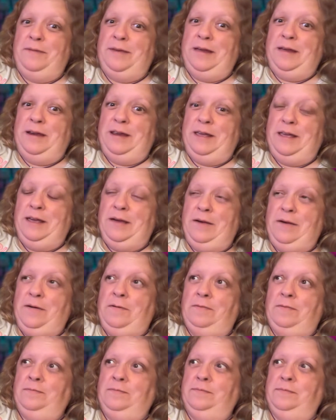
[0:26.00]

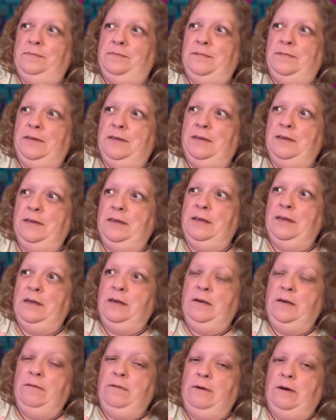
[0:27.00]
Anyhow,
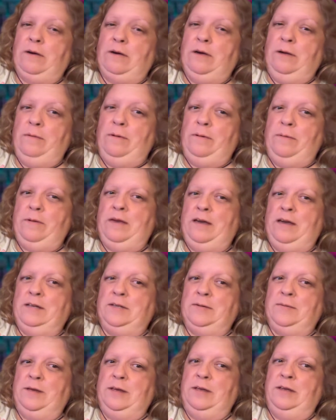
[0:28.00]
welcome. Hope you
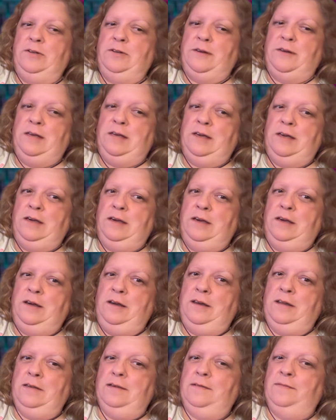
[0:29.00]
guys have been doing
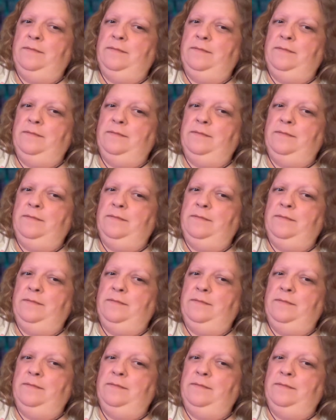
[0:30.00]
good.